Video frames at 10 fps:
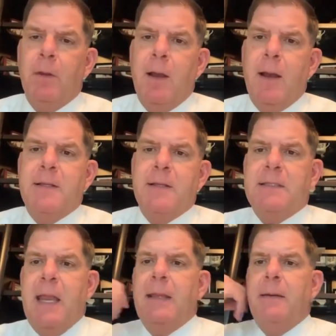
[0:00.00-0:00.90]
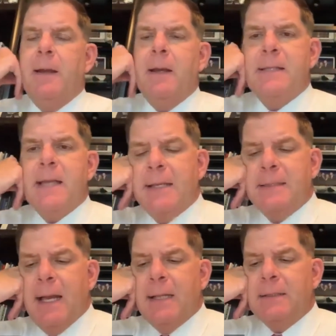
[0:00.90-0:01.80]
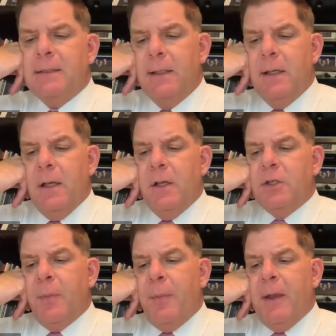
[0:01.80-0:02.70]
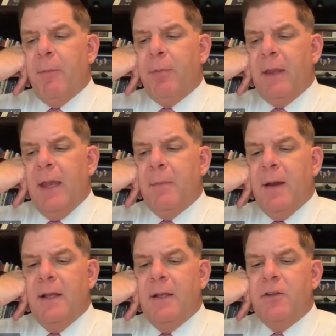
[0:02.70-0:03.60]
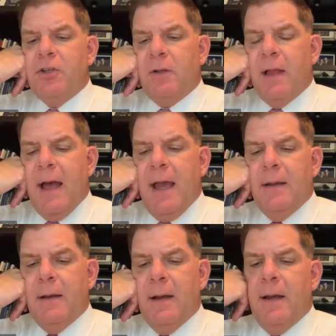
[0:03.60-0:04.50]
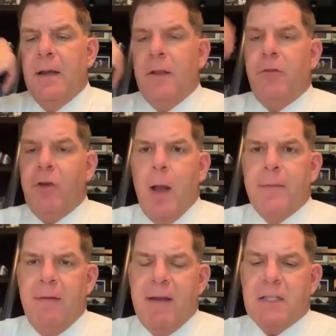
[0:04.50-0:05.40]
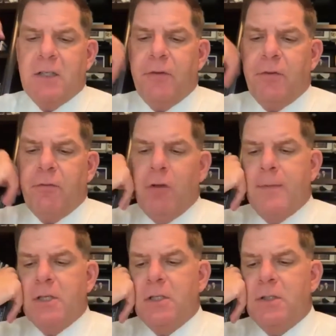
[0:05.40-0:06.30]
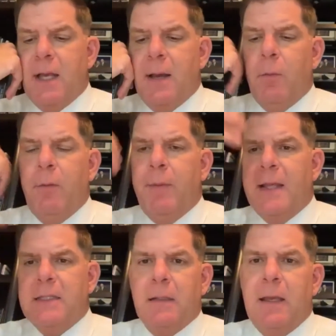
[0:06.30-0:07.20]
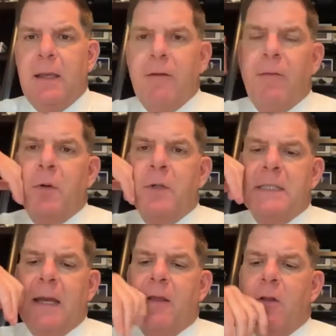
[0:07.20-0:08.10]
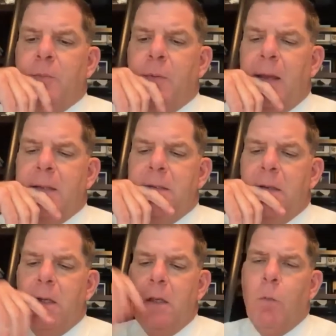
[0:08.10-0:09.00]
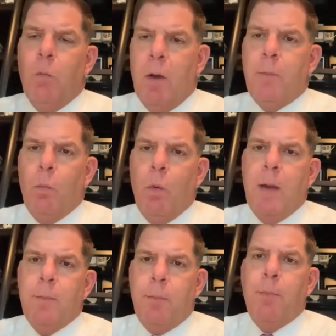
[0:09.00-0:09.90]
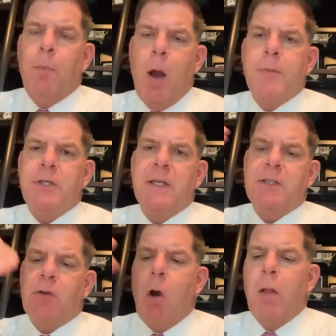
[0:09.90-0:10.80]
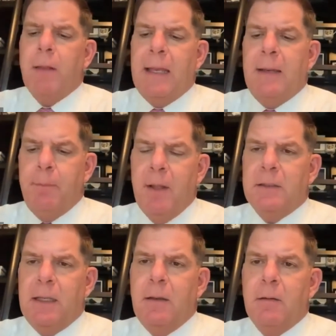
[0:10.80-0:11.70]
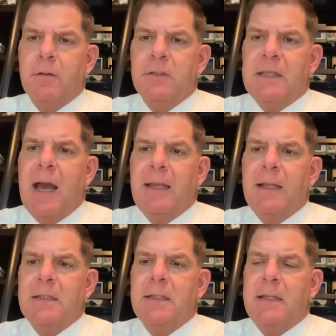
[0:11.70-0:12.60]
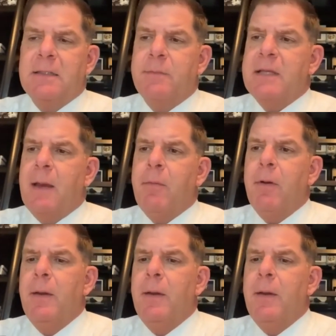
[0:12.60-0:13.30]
The state has asked us to prepare a plan by the end of July. They've asked us for 3 options. We basically have put together those plans. One option is all in building starting in September.